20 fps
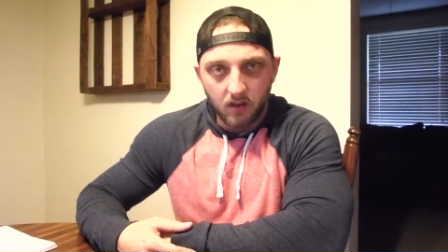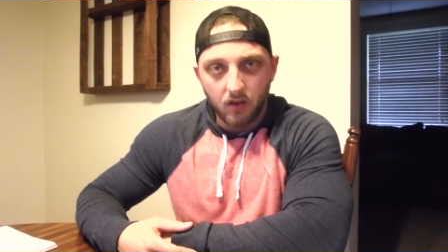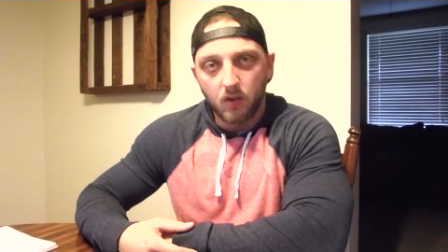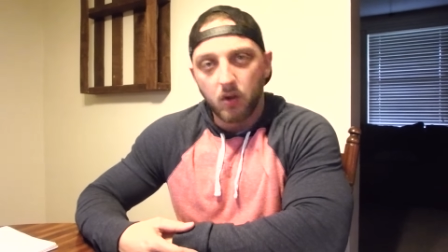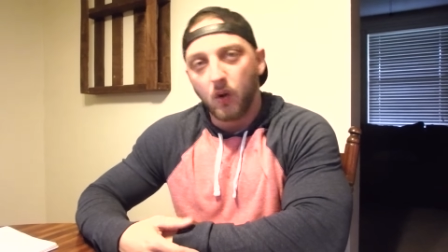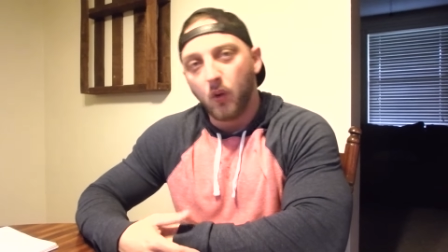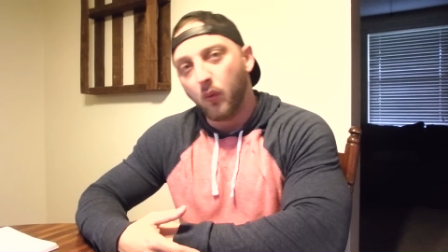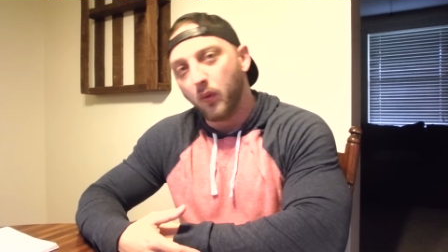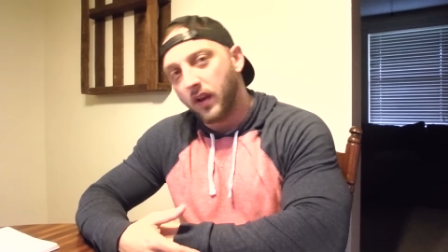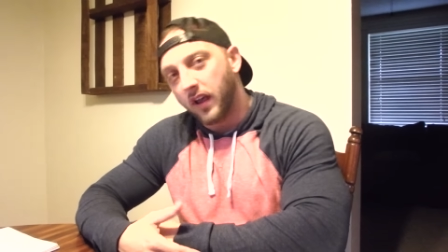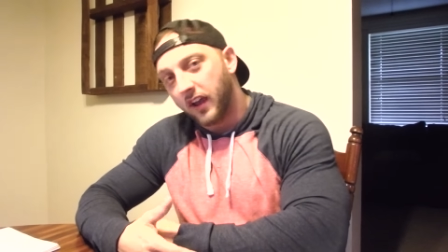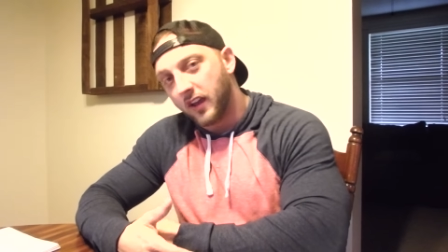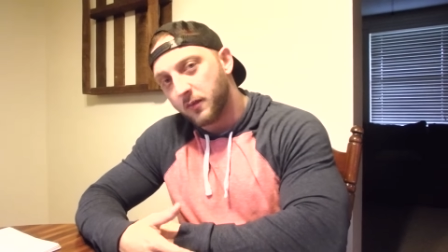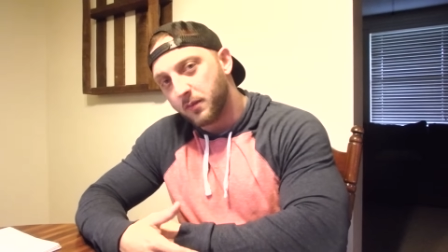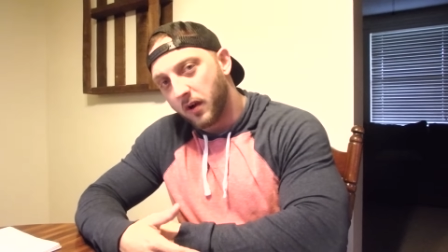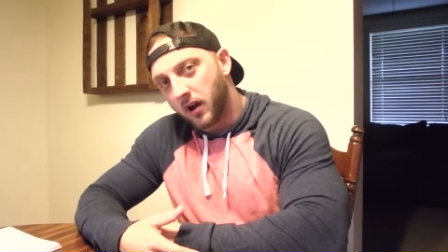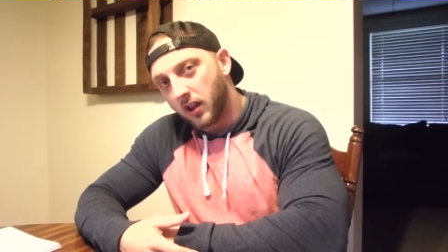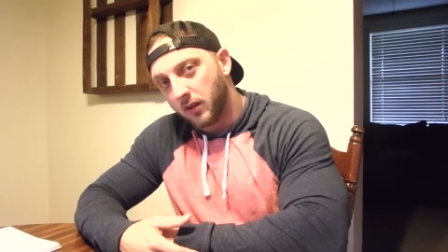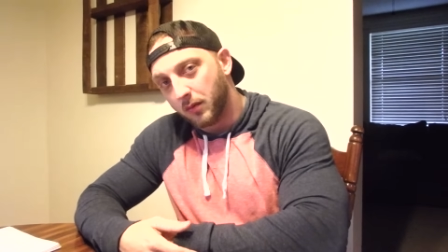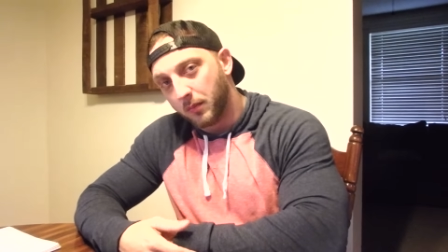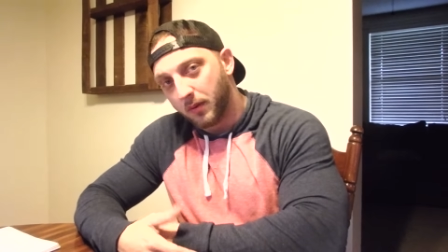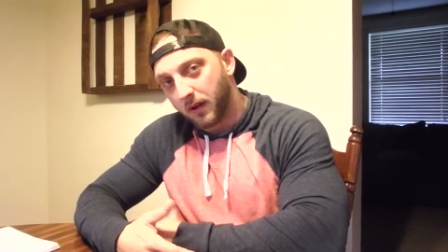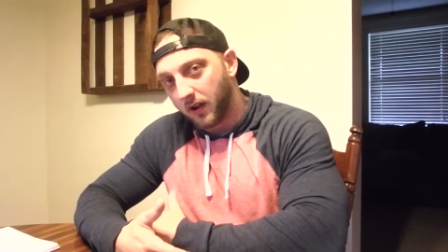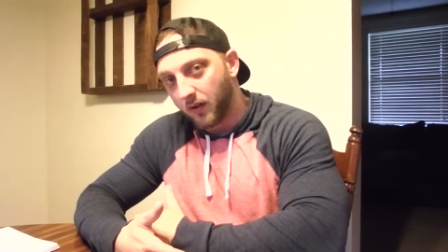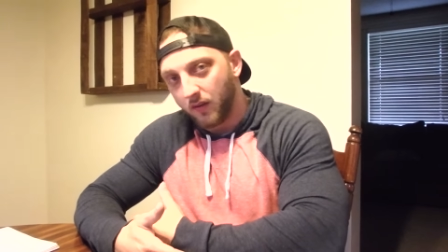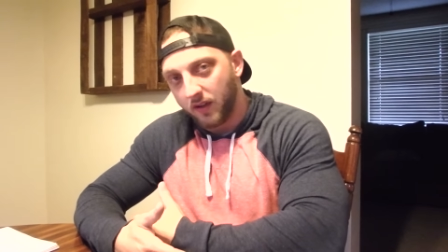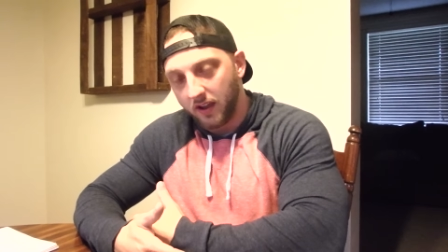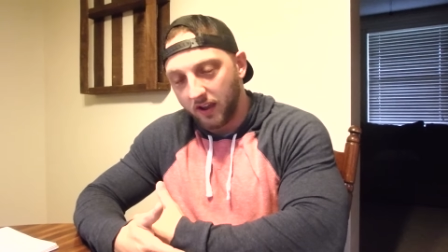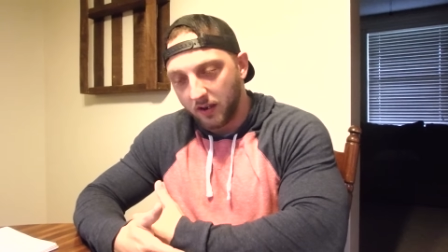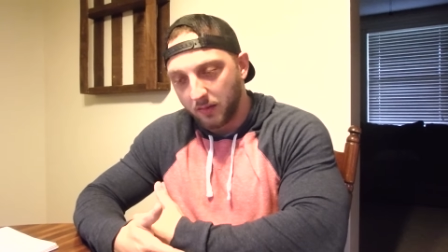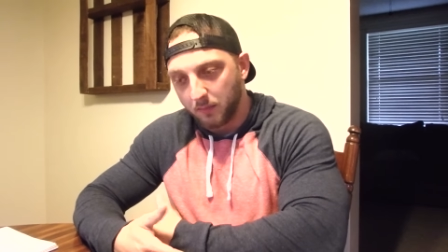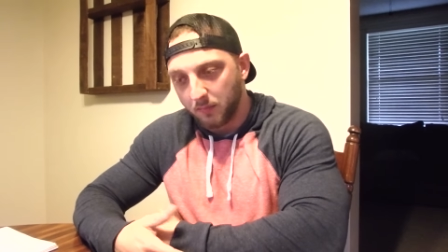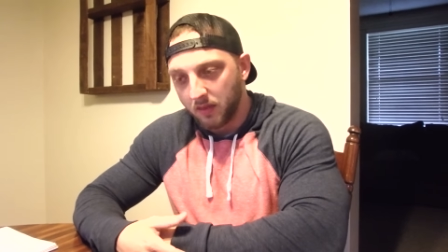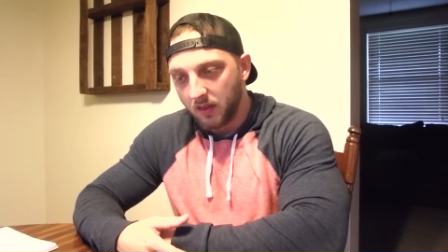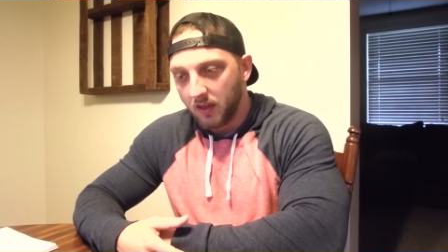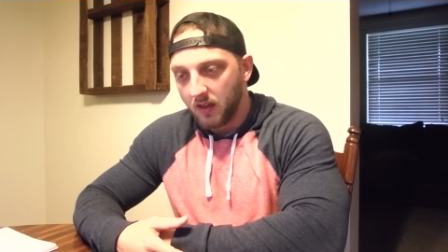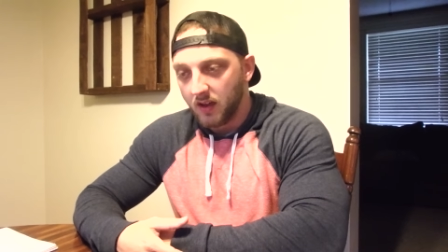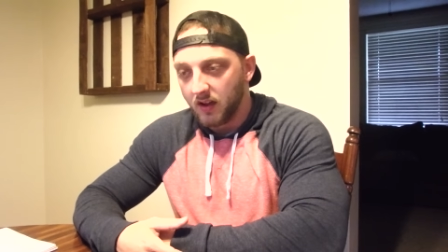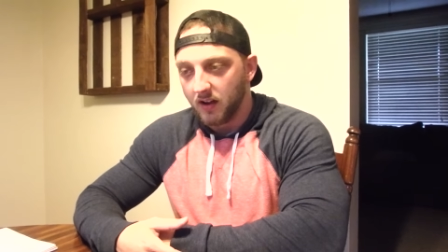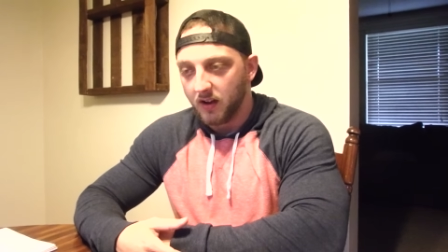Cold days bother me, but I don't hate
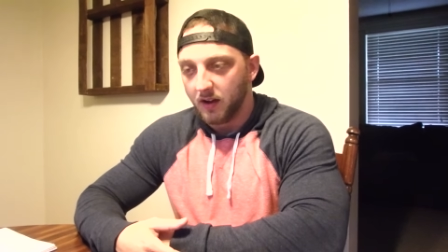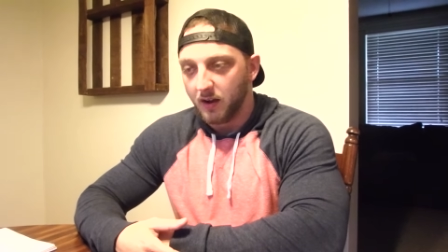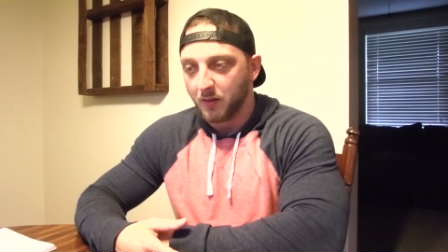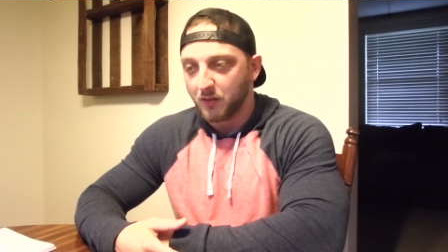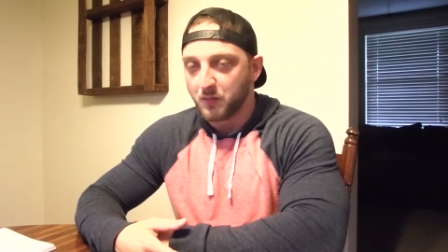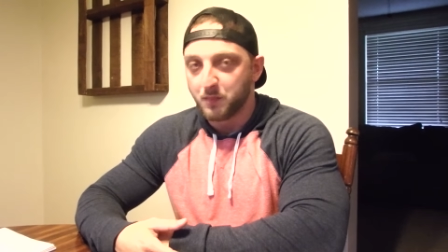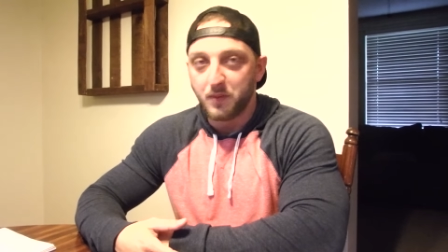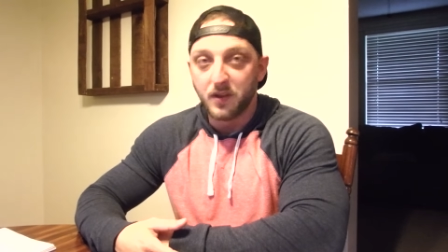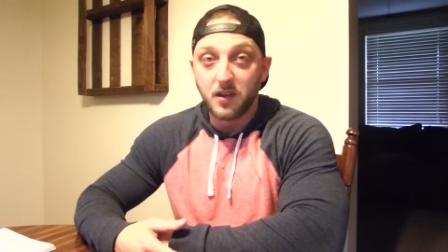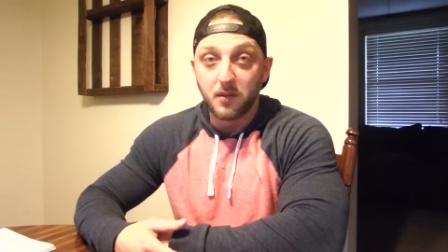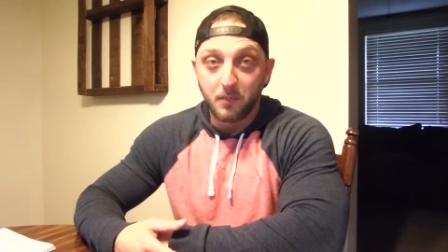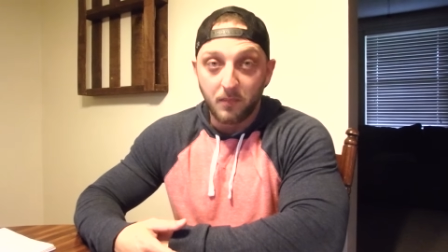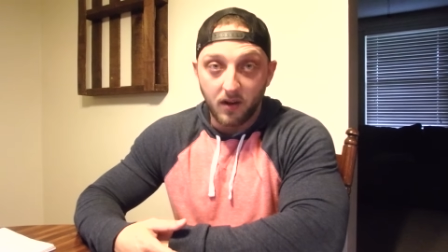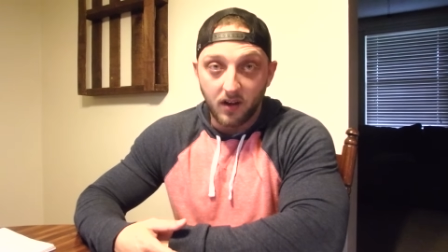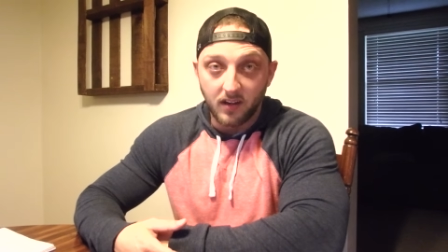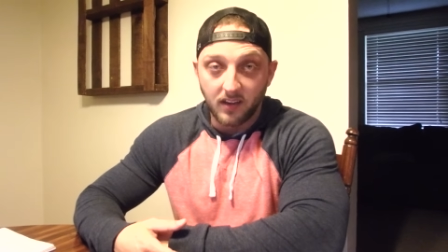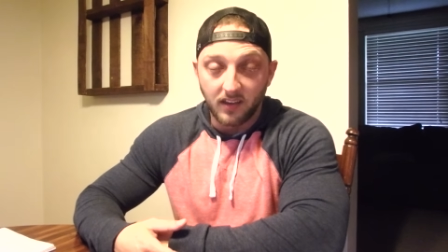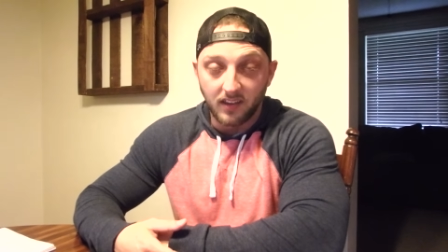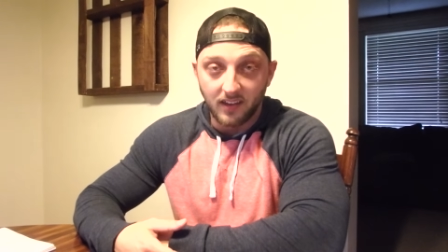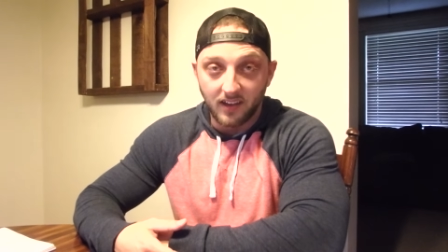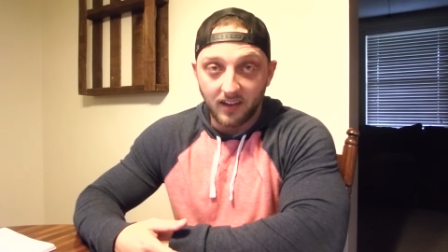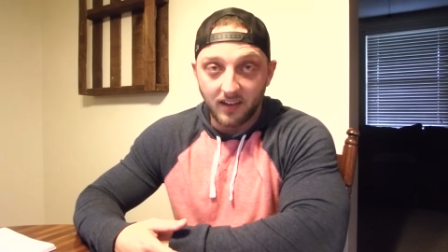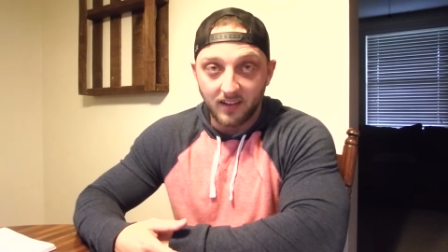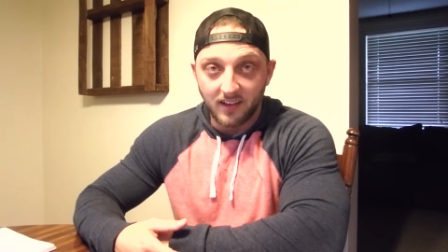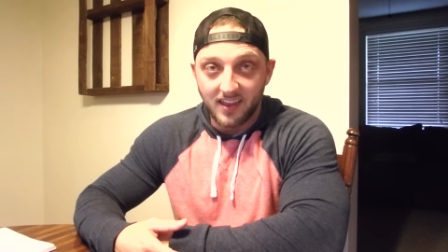them. Spending money